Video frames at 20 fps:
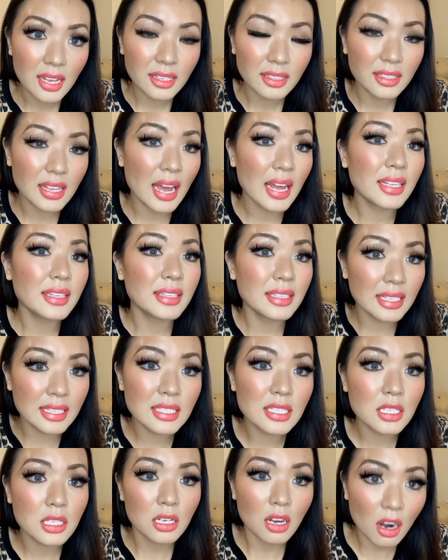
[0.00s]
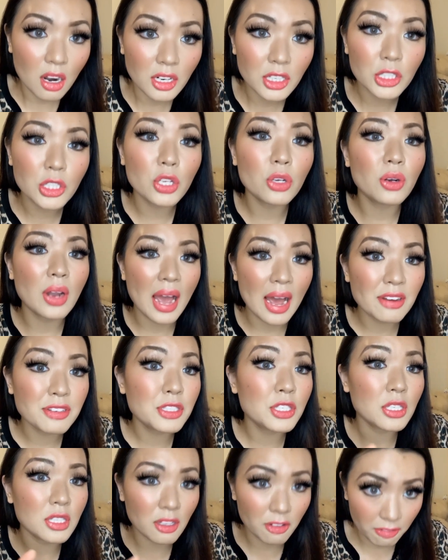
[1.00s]
that these scars don't have
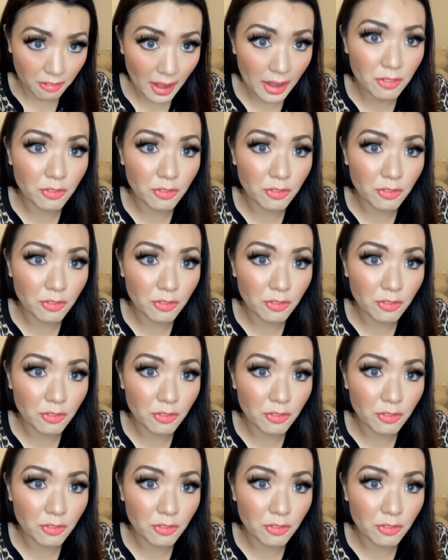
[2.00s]
to define